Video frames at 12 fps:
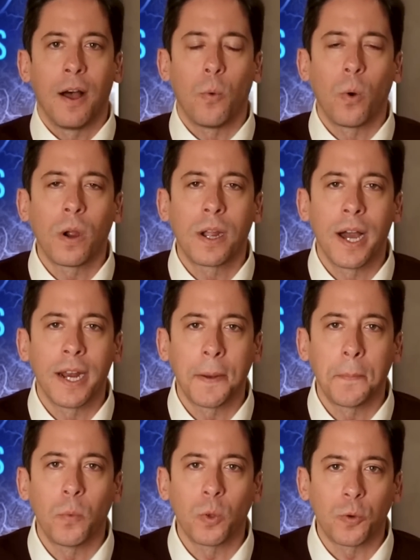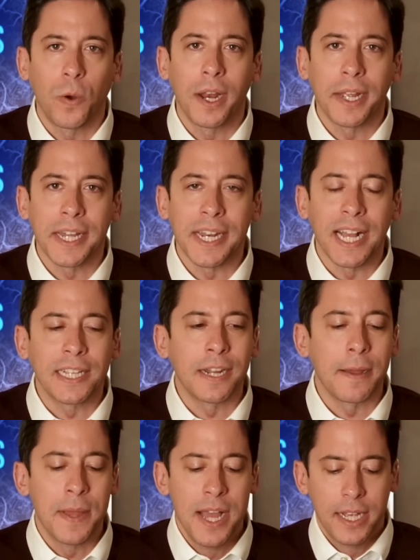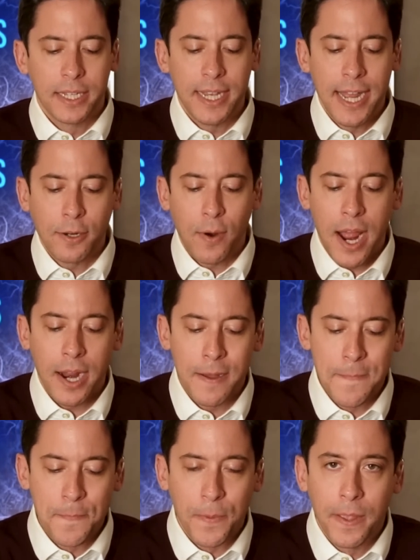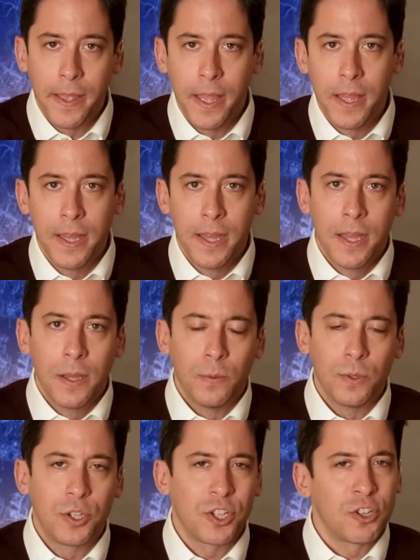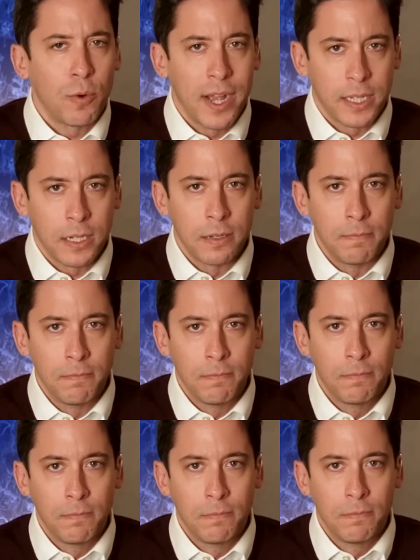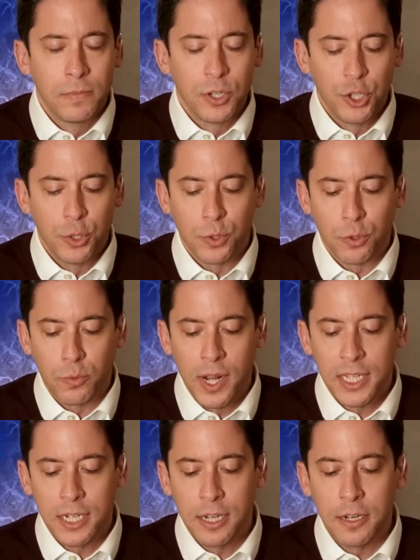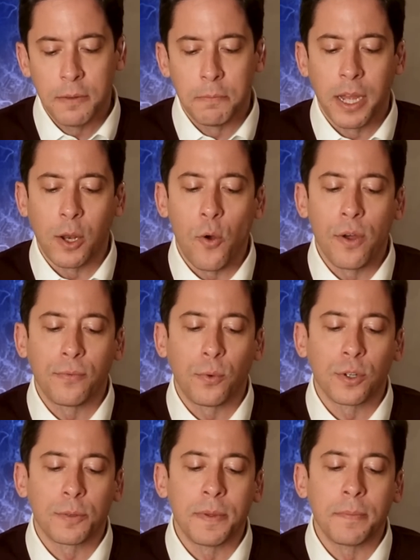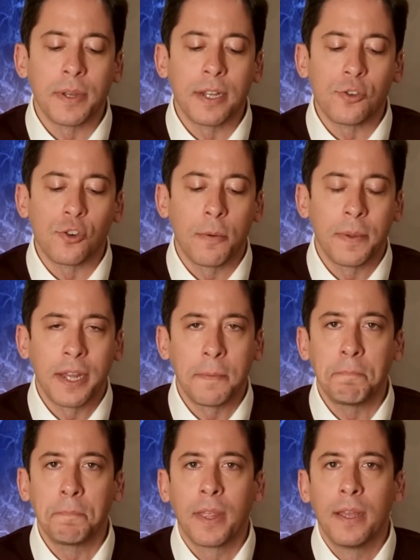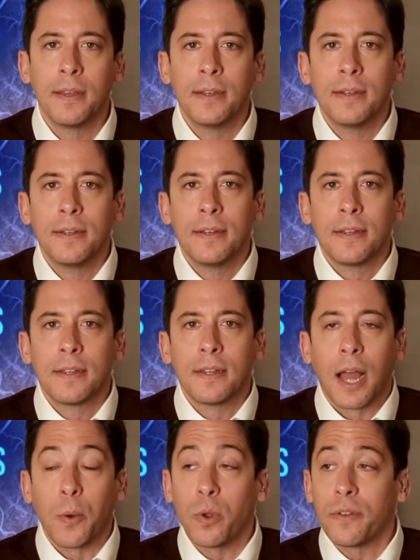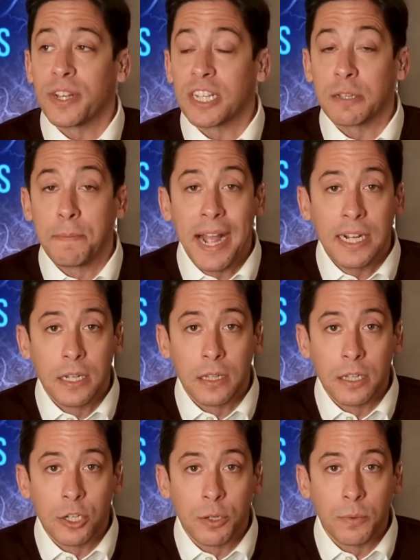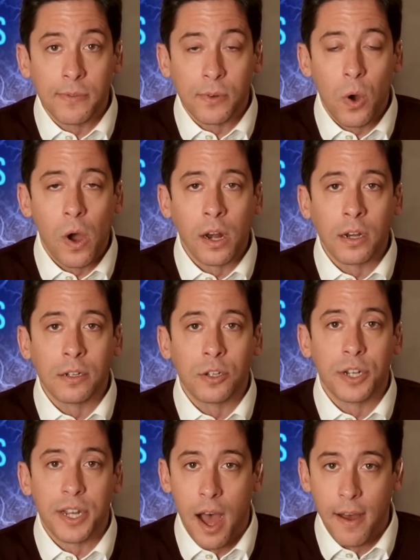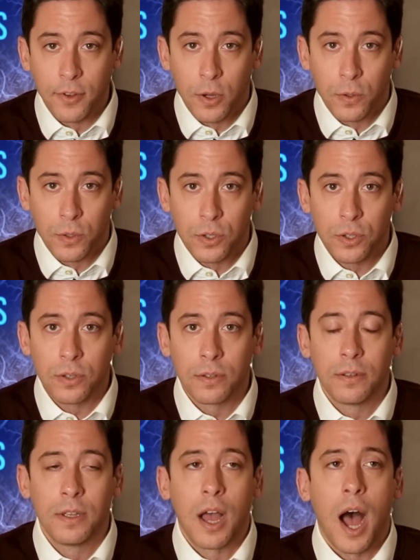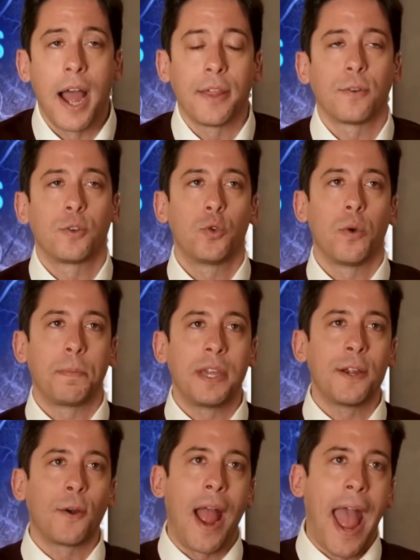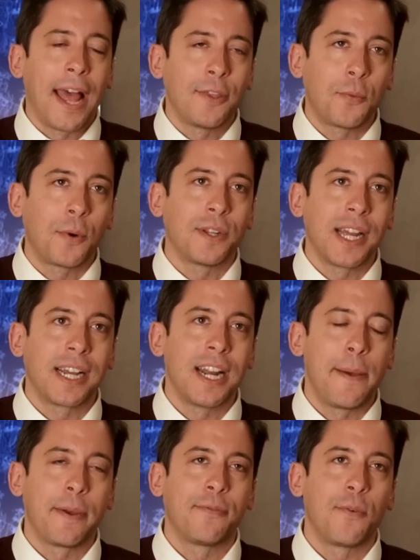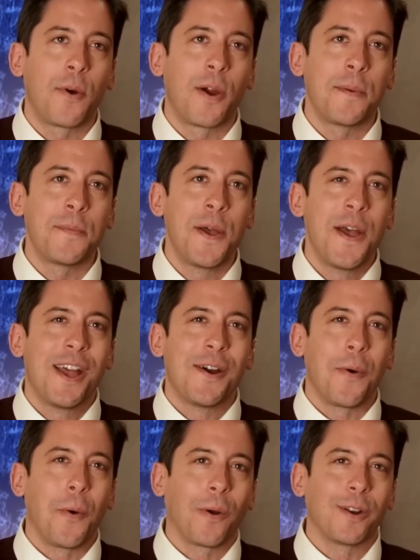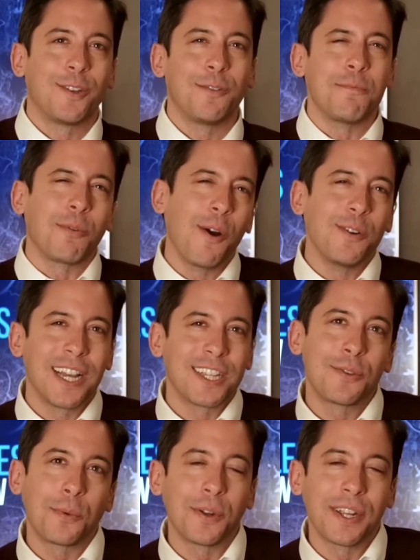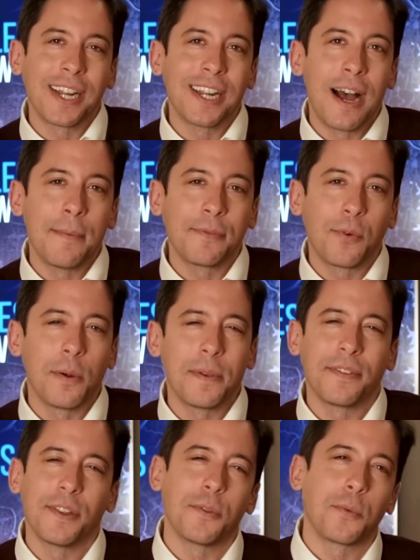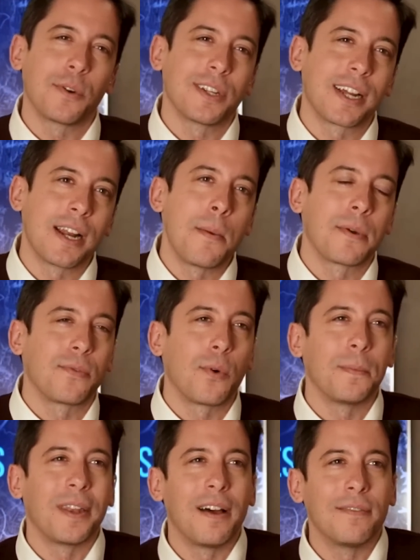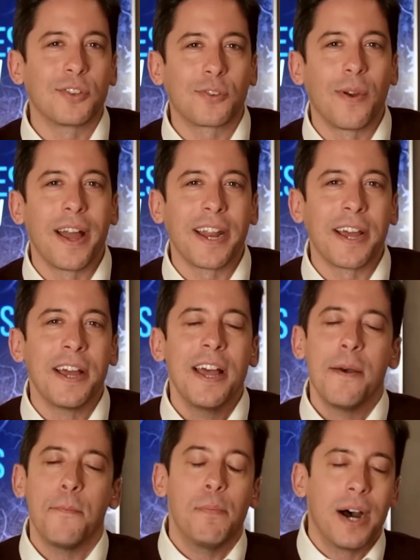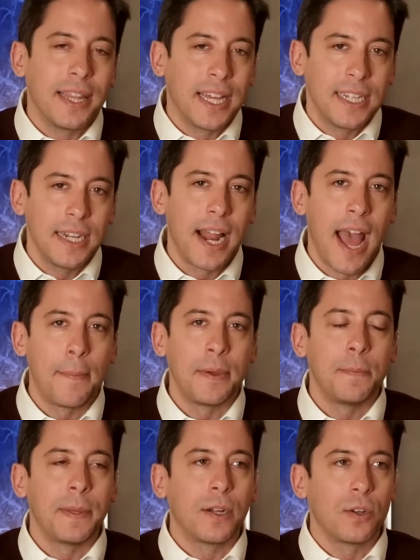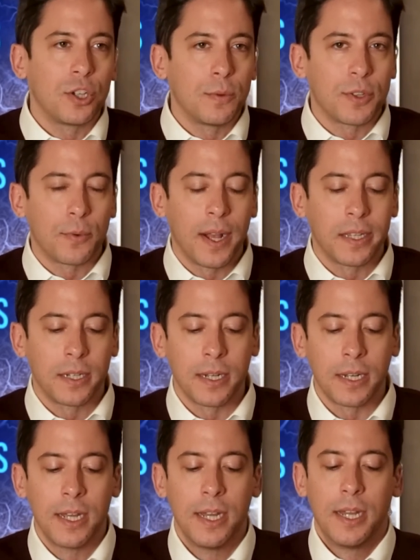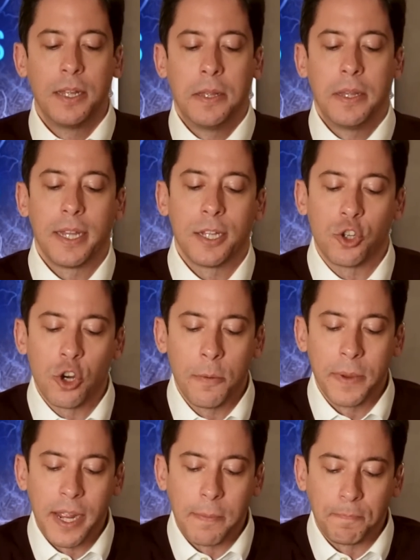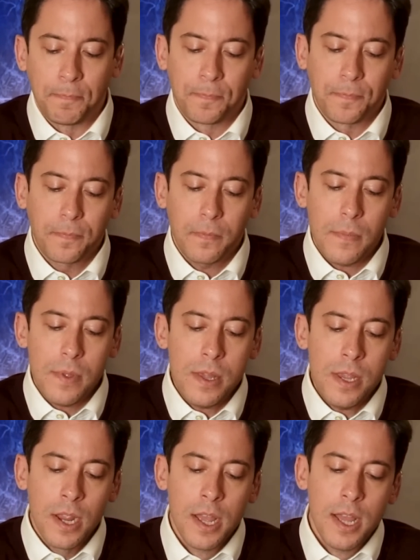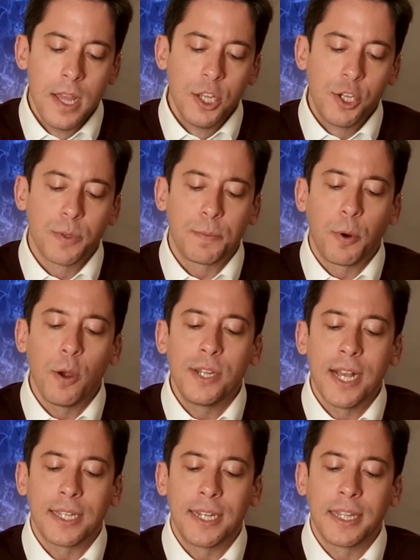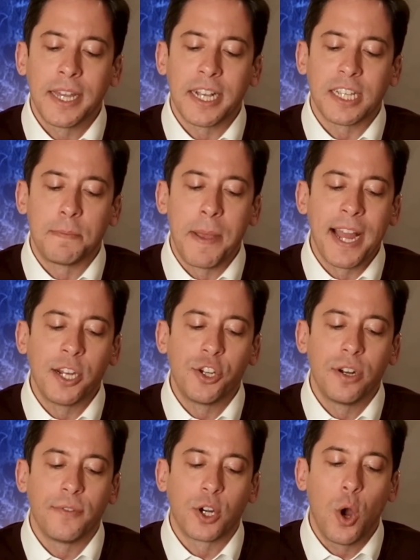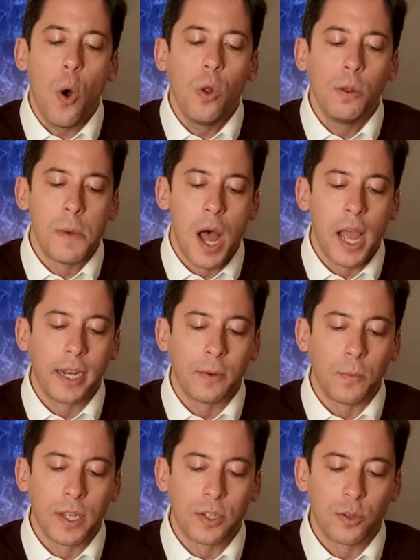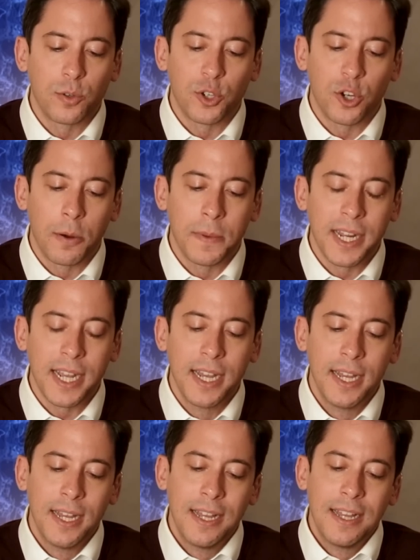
I'll work on it. We'll try it again next time. Saint Greta was just arrested. She was arrested by law enforcement in Germany. I would have expected that she would have gone to Davos, either to appear at the World Economic Forum or to protest the World Economic Forum, even though the World Economic Forum loves Greta. But that didn't happen because she was arrested in Germany. She was protesting the expansion of a coal mine in Western Germany.